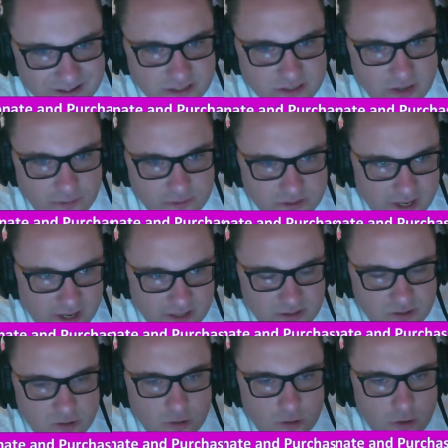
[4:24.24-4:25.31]
the time states,
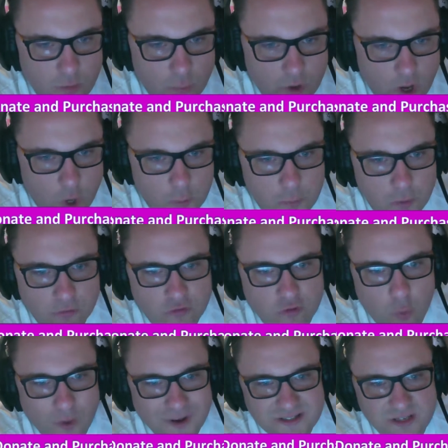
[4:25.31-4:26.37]
we are open
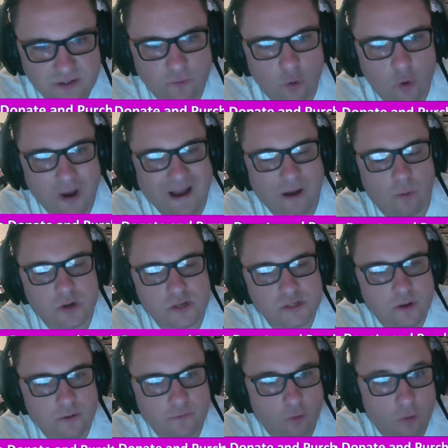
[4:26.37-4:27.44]
24 hours
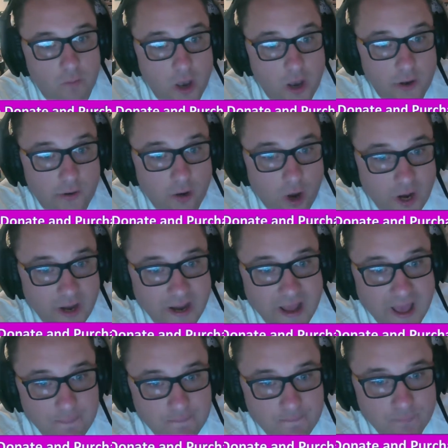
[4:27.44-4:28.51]
from 9
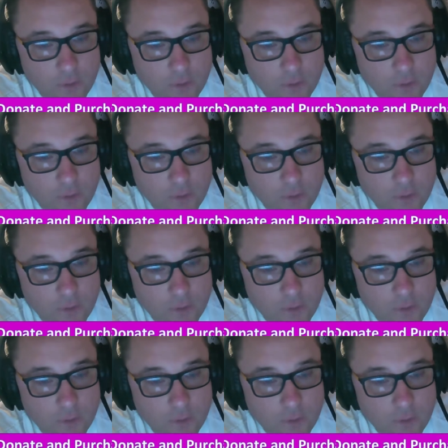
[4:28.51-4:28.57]
a.m.